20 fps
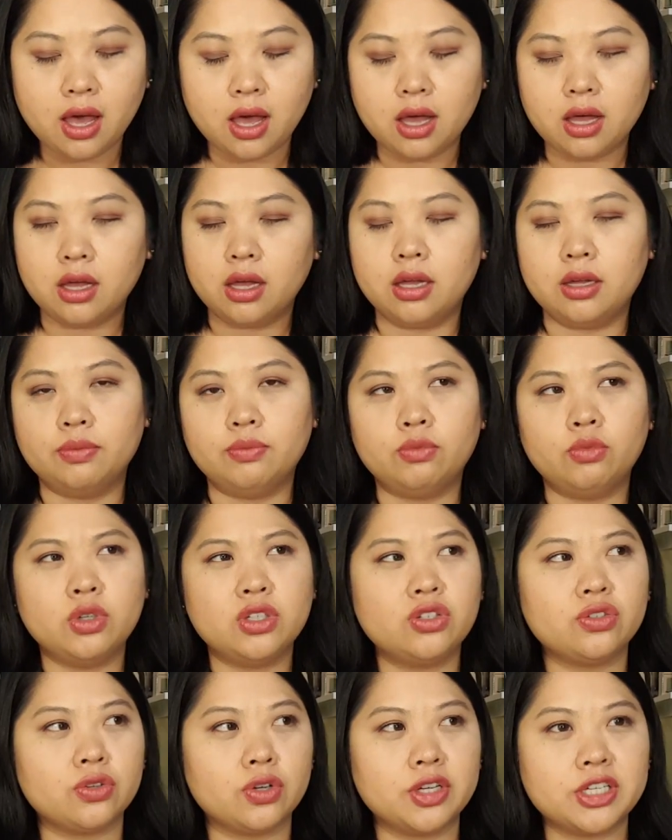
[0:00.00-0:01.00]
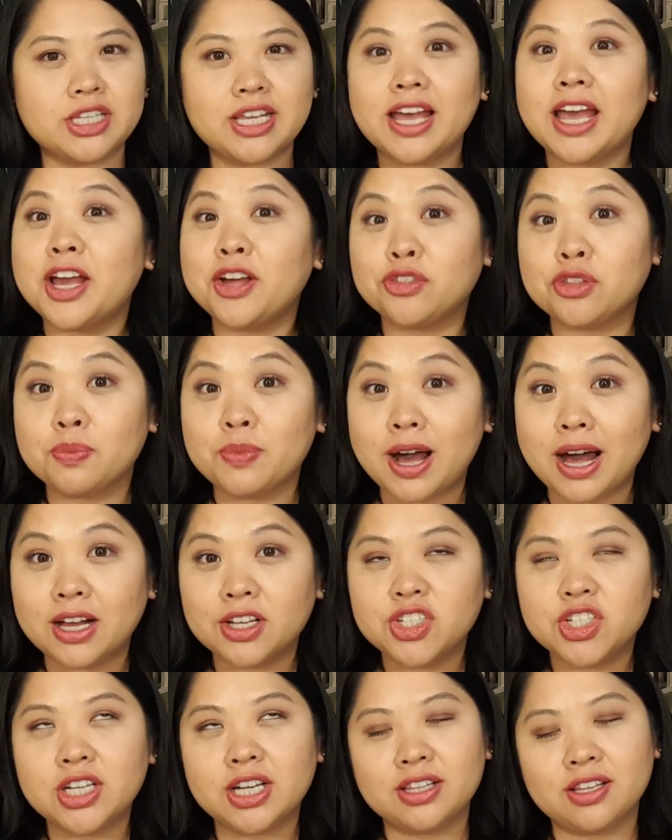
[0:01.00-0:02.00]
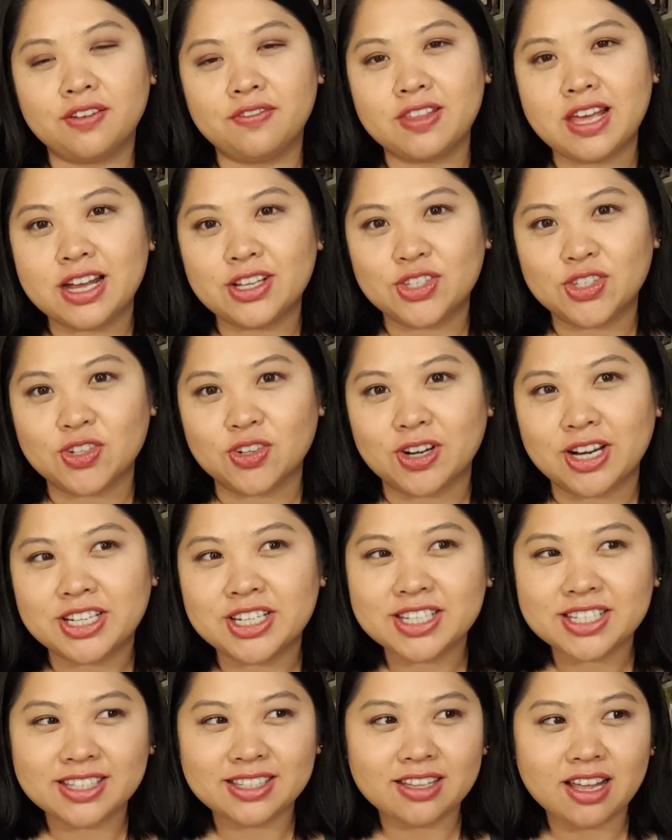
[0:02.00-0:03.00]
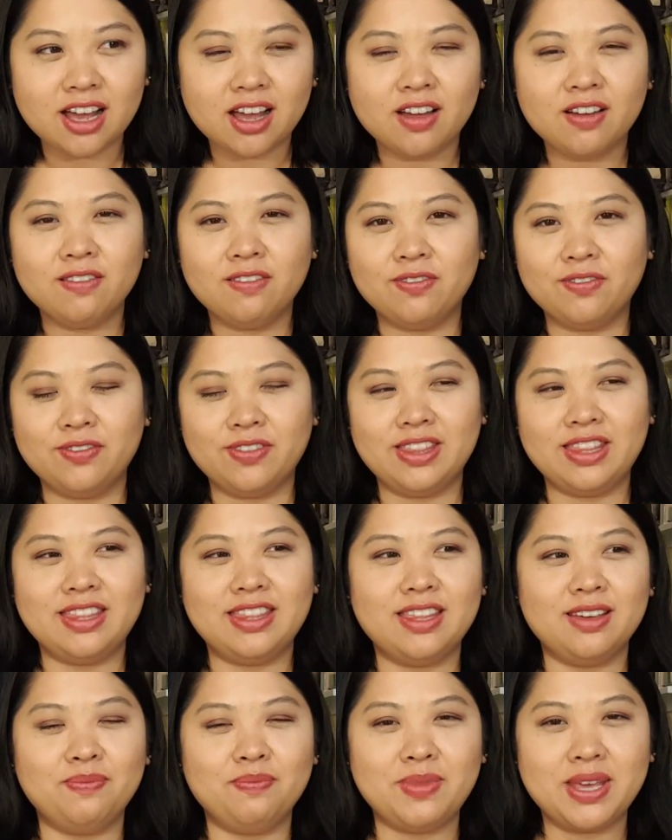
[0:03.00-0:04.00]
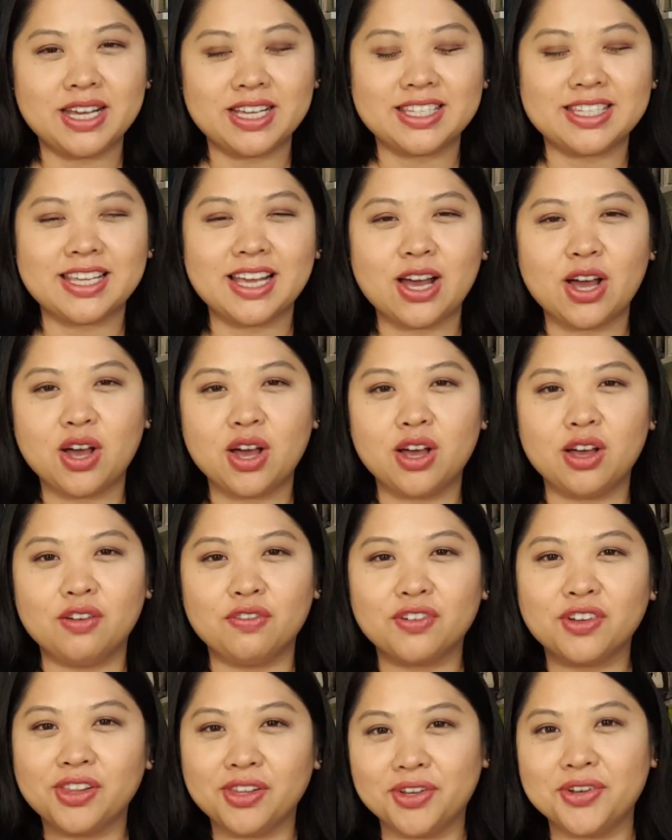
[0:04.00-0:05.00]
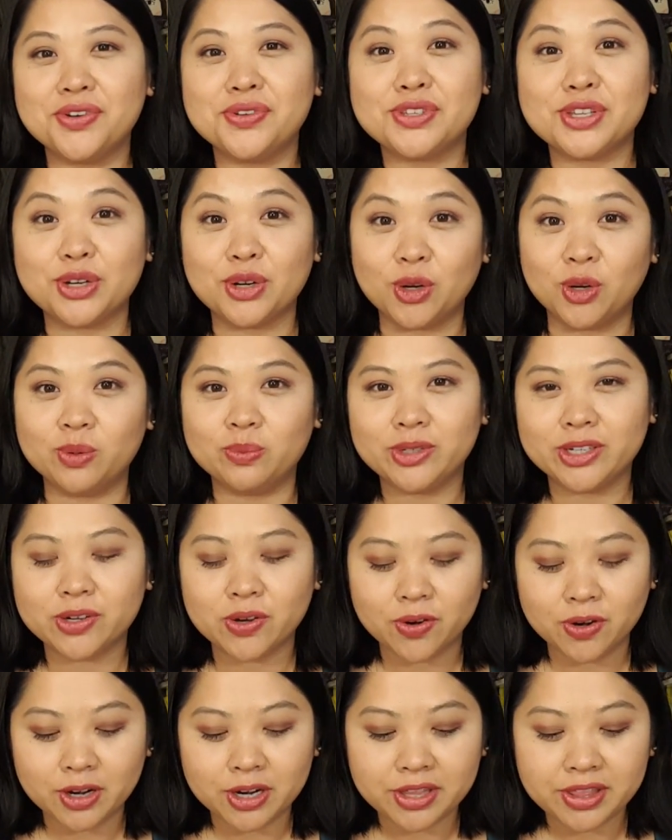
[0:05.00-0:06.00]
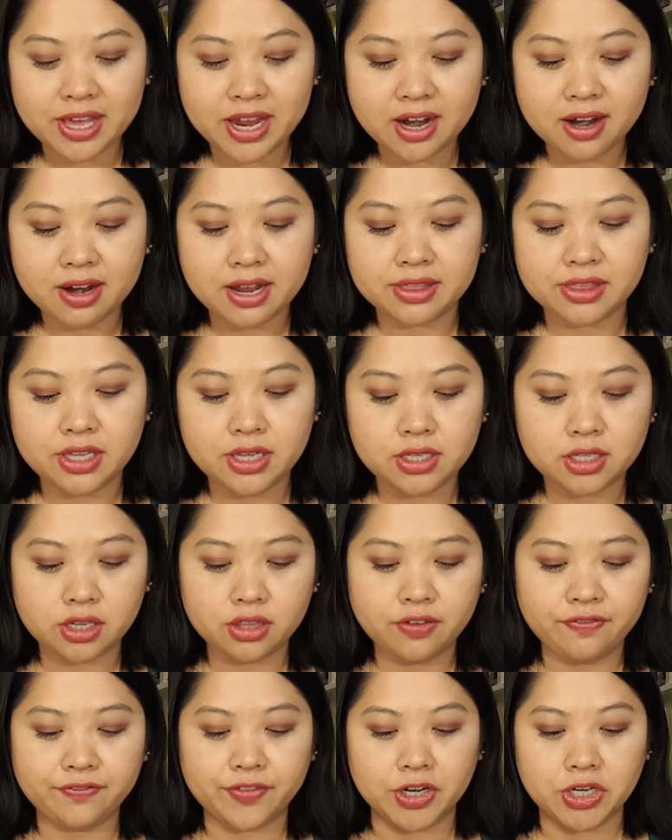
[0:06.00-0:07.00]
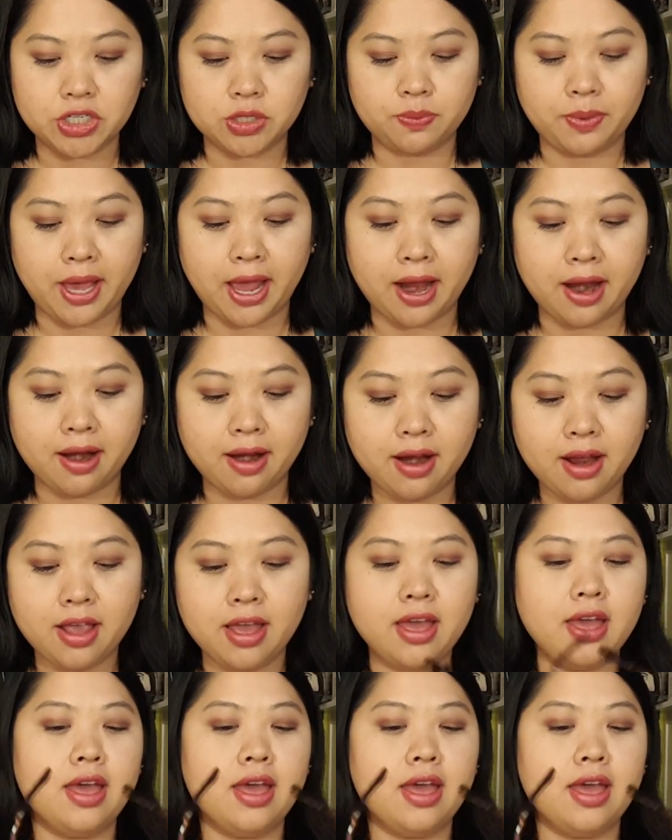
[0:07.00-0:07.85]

um, what store is that? Anthropologie. I love that store. I just love the mix of clothes and home decor in there. And these are the first pair.